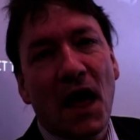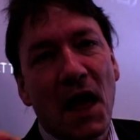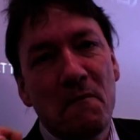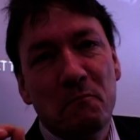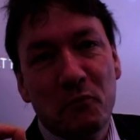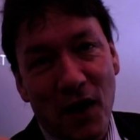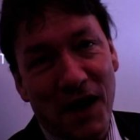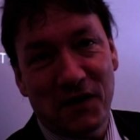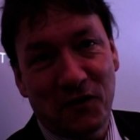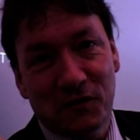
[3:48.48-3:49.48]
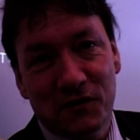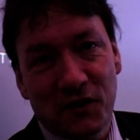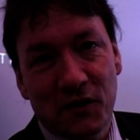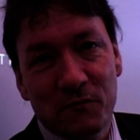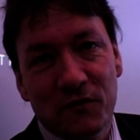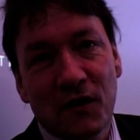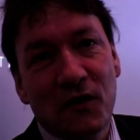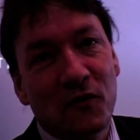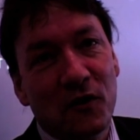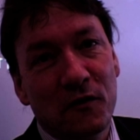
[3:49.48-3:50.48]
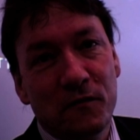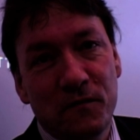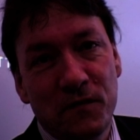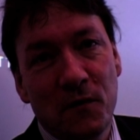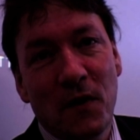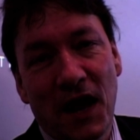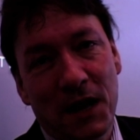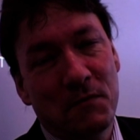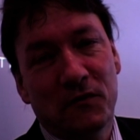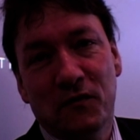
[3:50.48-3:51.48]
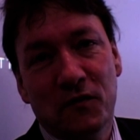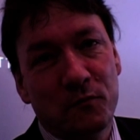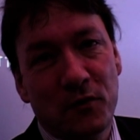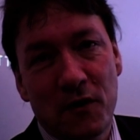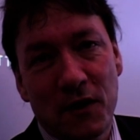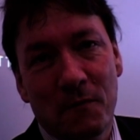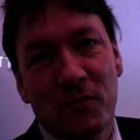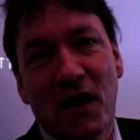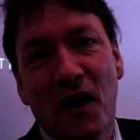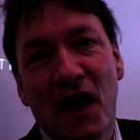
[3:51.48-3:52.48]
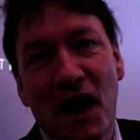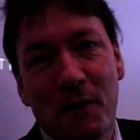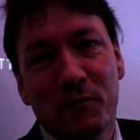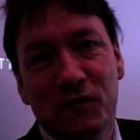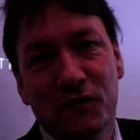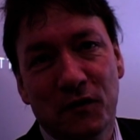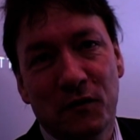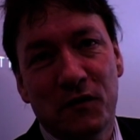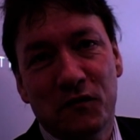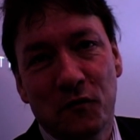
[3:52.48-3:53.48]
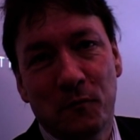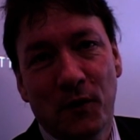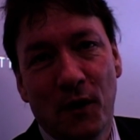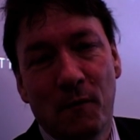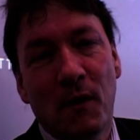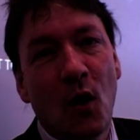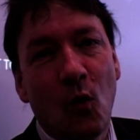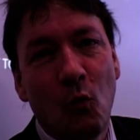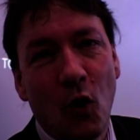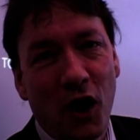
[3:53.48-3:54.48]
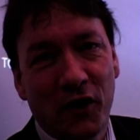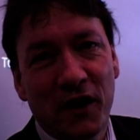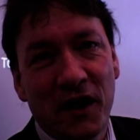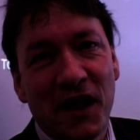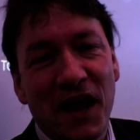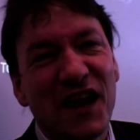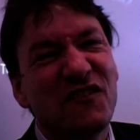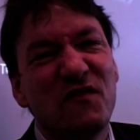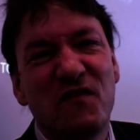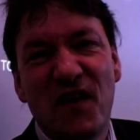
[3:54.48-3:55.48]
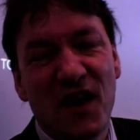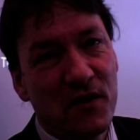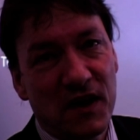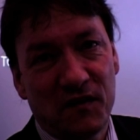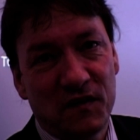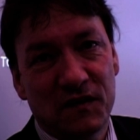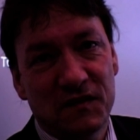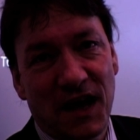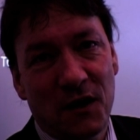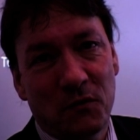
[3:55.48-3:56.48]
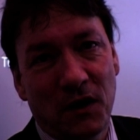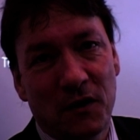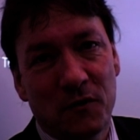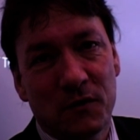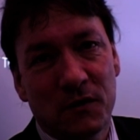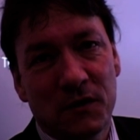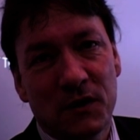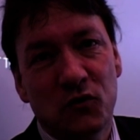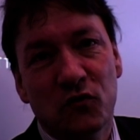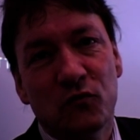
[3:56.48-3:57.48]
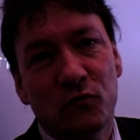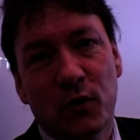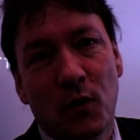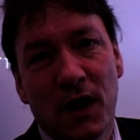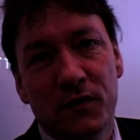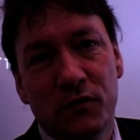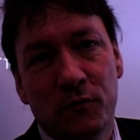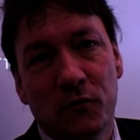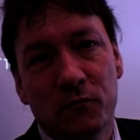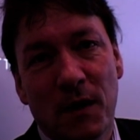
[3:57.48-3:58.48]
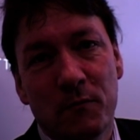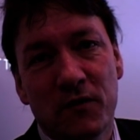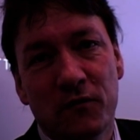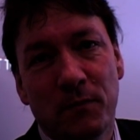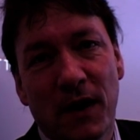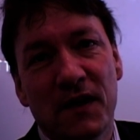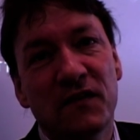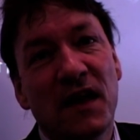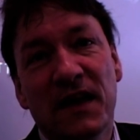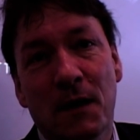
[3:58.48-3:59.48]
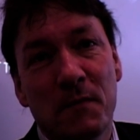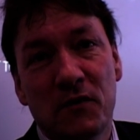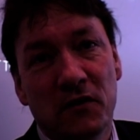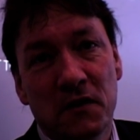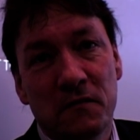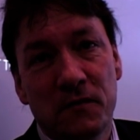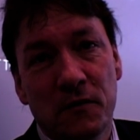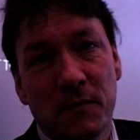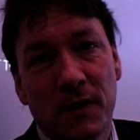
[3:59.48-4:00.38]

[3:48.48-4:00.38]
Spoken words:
In practical terms, there are a few elements of this programme that are absolutely superb. One, it's very easy to download, doesn't require too much memory space, can be done in a few